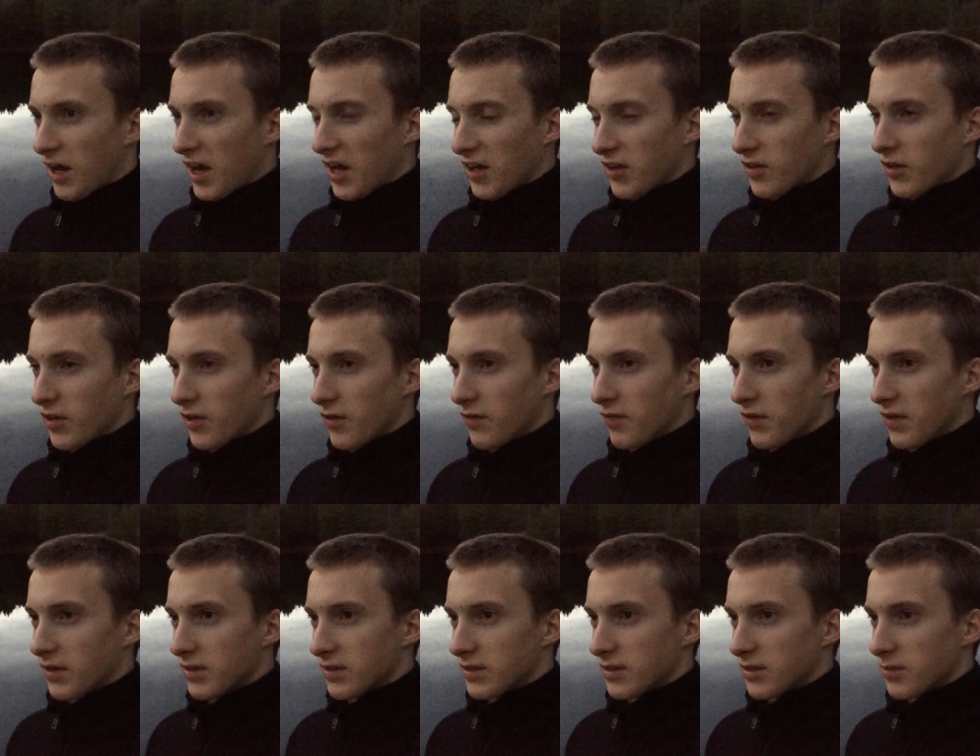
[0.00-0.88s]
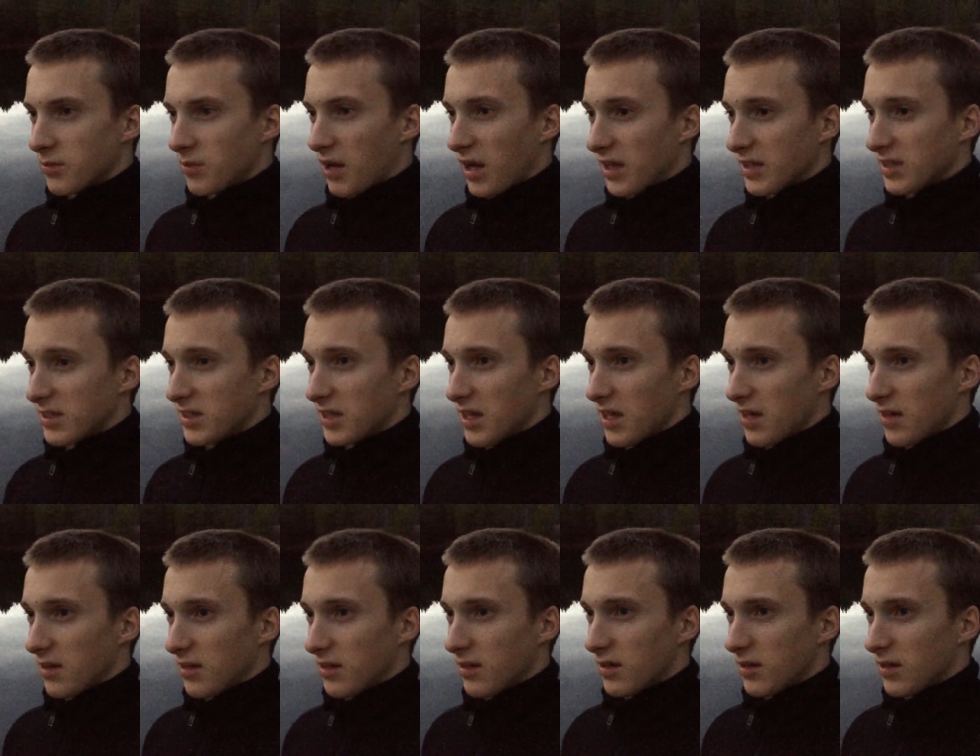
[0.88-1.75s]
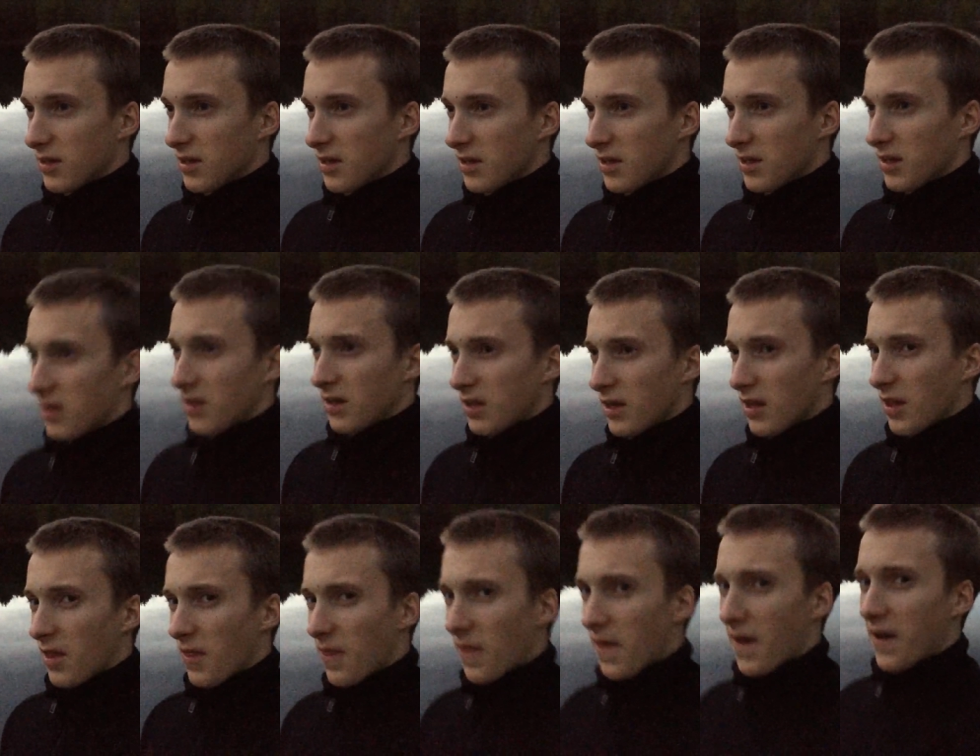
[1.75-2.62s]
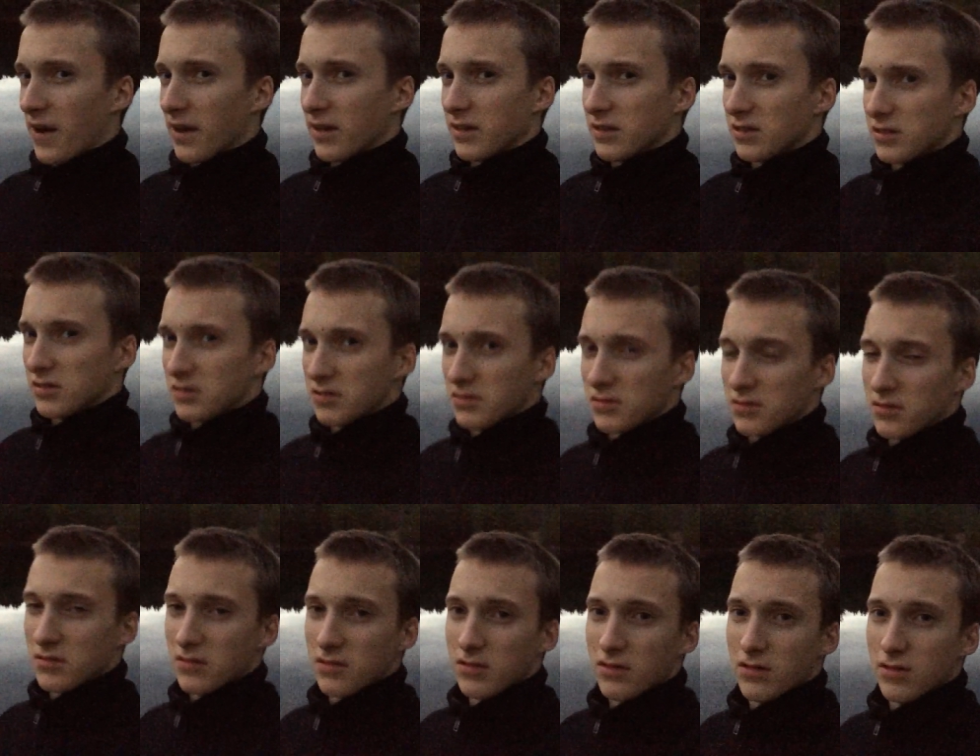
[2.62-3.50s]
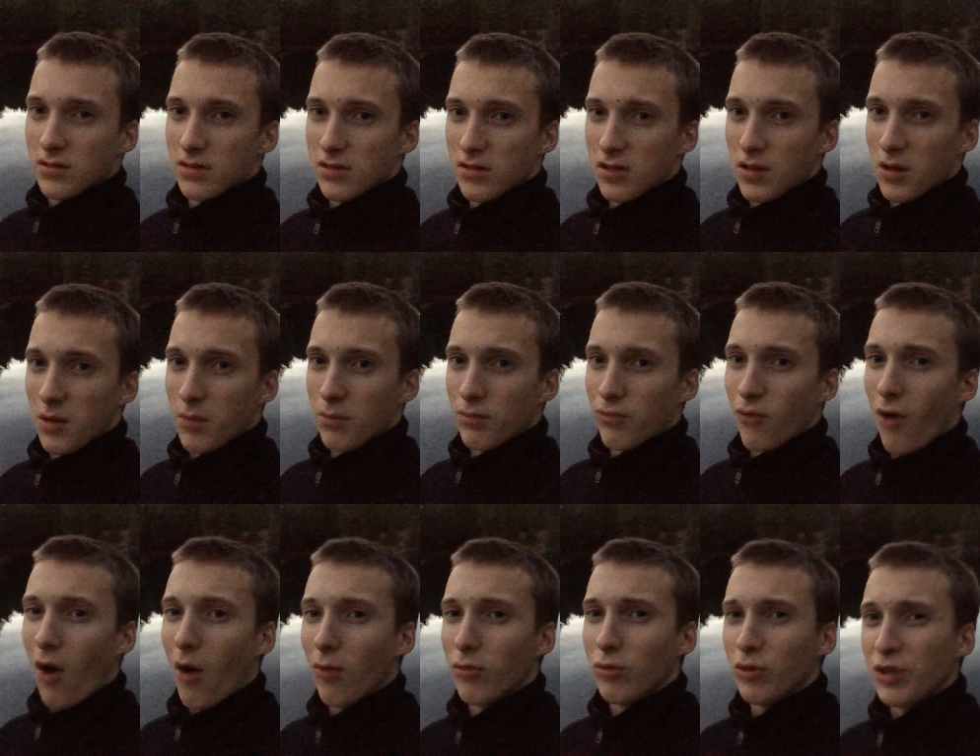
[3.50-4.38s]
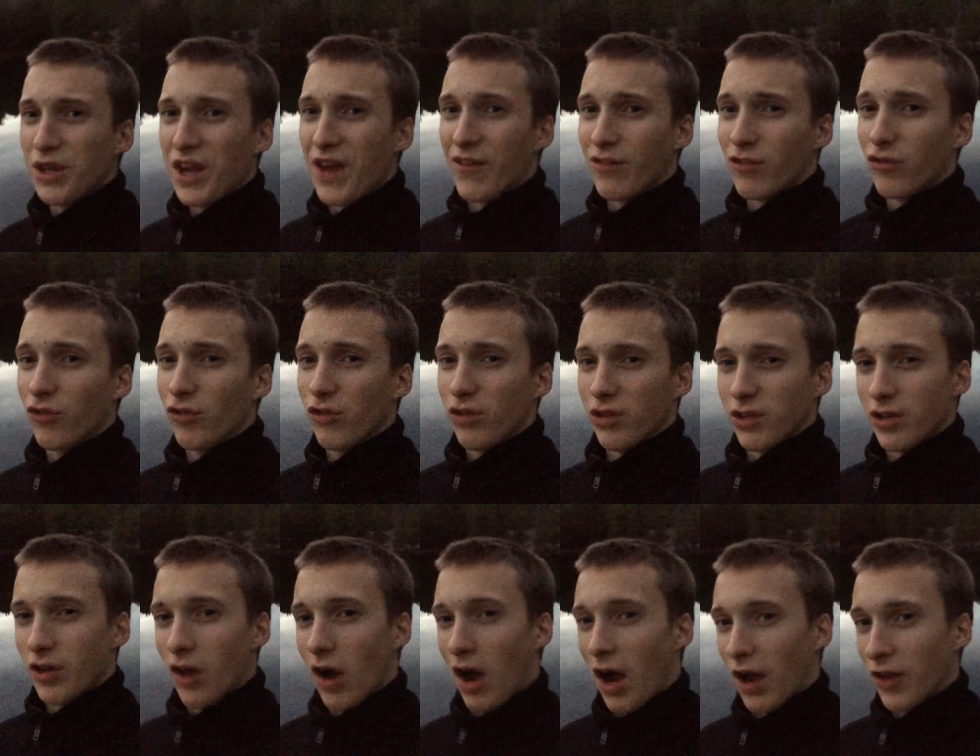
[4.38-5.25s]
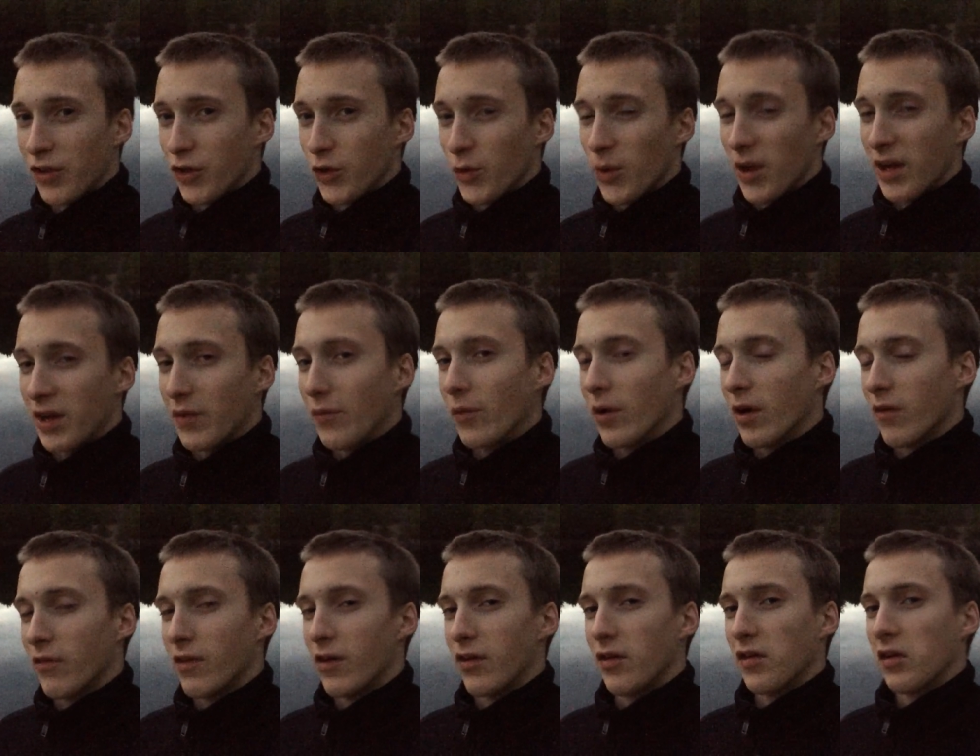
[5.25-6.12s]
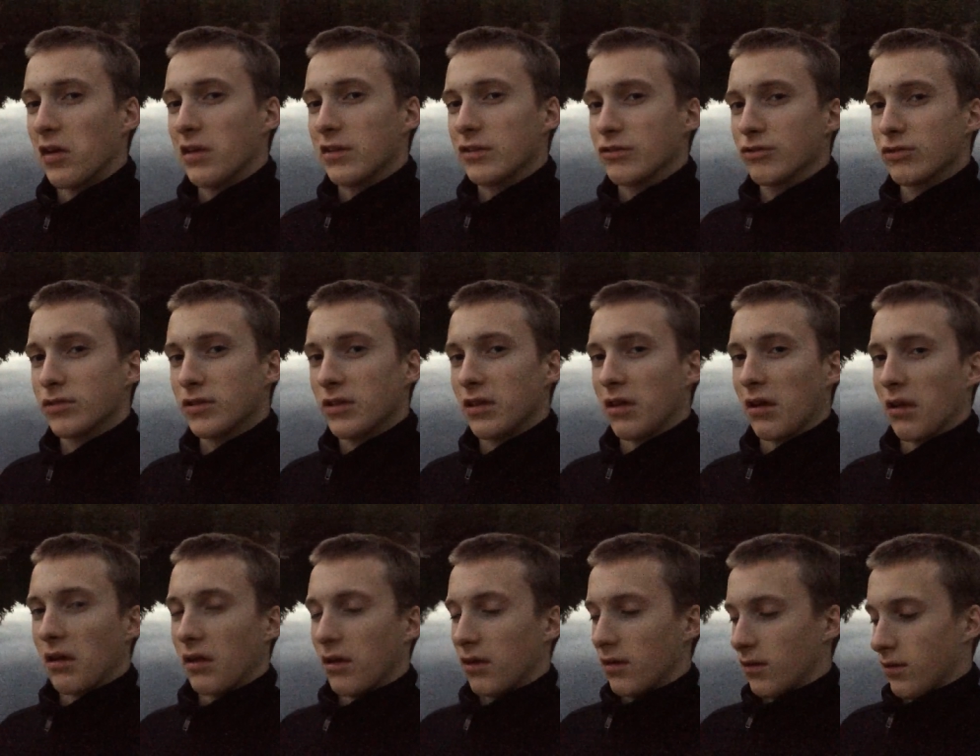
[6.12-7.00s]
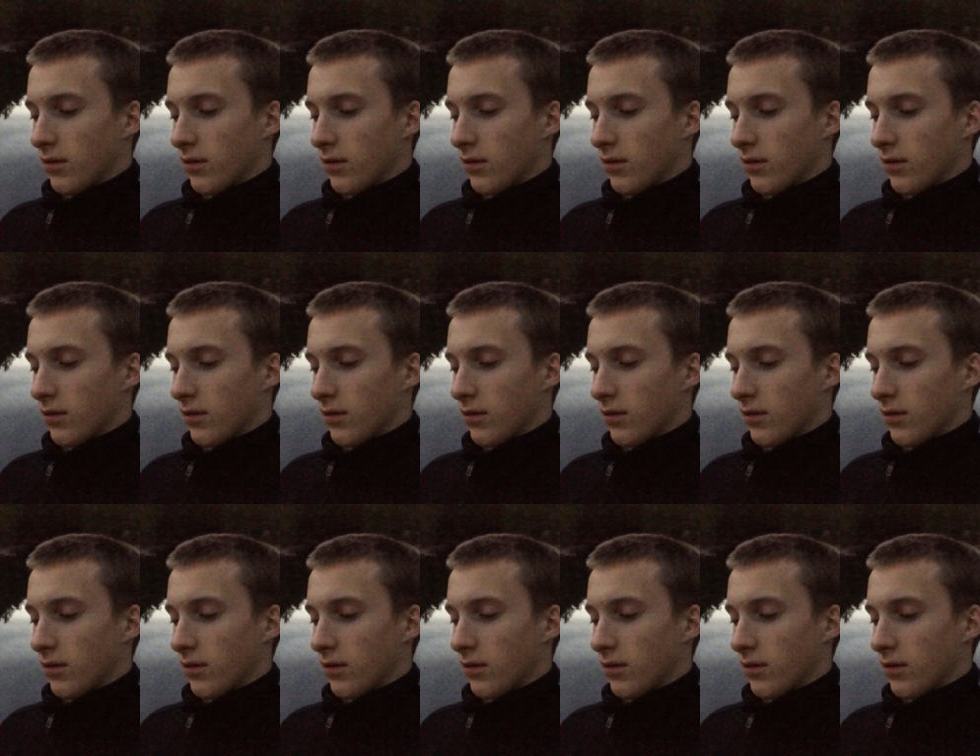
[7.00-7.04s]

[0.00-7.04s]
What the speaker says: unconvinced mindset that has probably never really gotten you anywhere very interesting.